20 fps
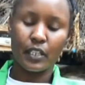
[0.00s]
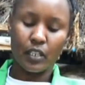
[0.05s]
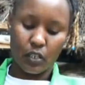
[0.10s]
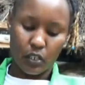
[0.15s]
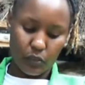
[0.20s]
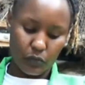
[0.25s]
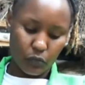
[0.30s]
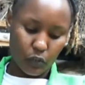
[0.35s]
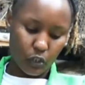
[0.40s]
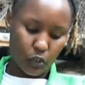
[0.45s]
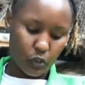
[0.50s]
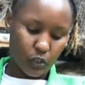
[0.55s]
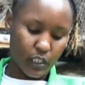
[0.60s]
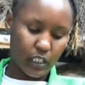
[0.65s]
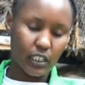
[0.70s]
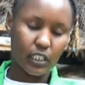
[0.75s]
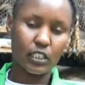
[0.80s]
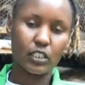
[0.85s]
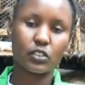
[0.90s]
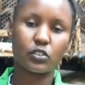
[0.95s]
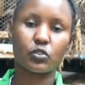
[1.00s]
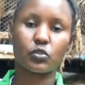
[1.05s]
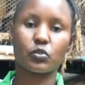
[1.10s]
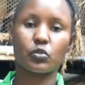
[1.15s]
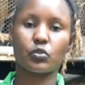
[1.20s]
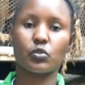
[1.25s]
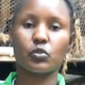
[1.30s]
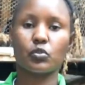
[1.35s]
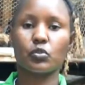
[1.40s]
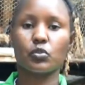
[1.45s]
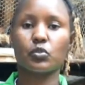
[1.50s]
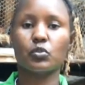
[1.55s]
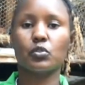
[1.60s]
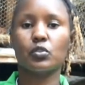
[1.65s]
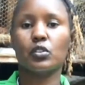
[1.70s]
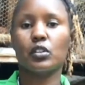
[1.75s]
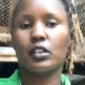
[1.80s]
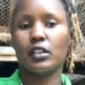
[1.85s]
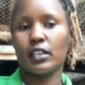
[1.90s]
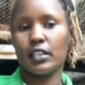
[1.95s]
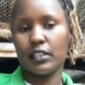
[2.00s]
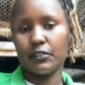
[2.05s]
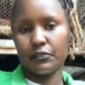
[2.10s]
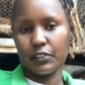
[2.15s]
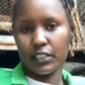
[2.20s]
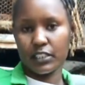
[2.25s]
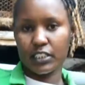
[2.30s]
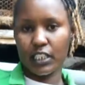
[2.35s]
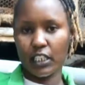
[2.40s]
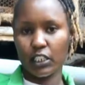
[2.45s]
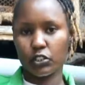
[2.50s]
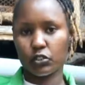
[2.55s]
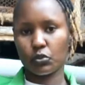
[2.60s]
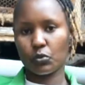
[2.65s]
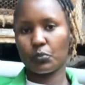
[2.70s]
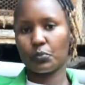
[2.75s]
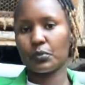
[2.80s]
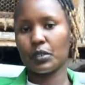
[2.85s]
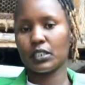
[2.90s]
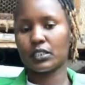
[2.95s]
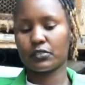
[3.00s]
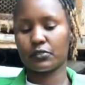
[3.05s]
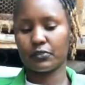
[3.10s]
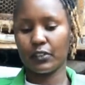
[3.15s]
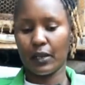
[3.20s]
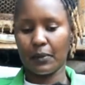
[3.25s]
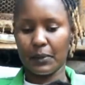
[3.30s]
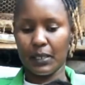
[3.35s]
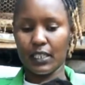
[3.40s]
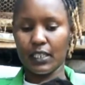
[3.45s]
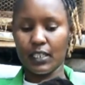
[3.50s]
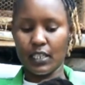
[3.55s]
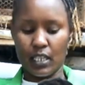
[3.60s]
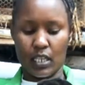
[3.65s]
if you're looking to venture into meat farming,